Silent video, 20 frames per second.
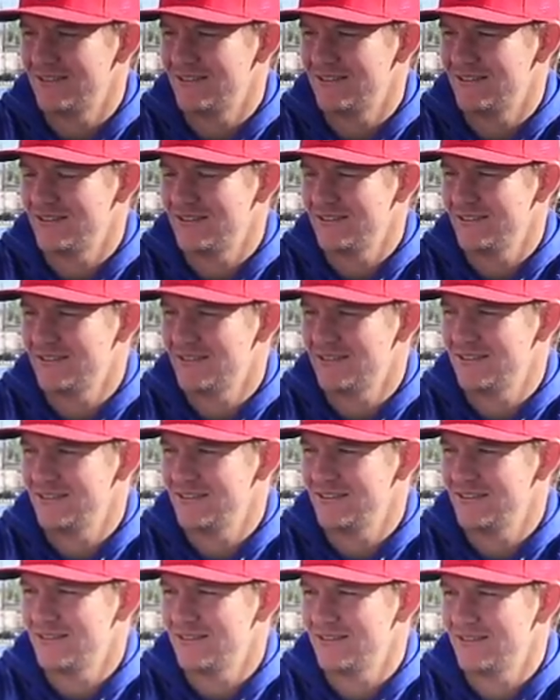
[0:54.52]

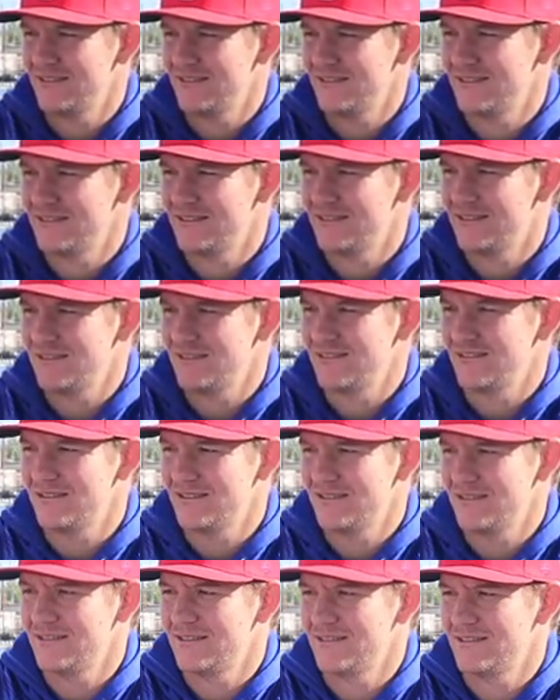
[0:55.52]

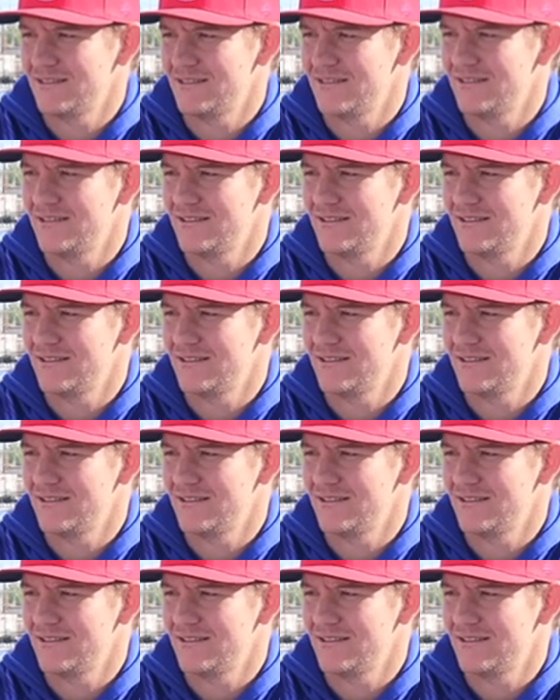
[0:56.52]
This person isn't speaking.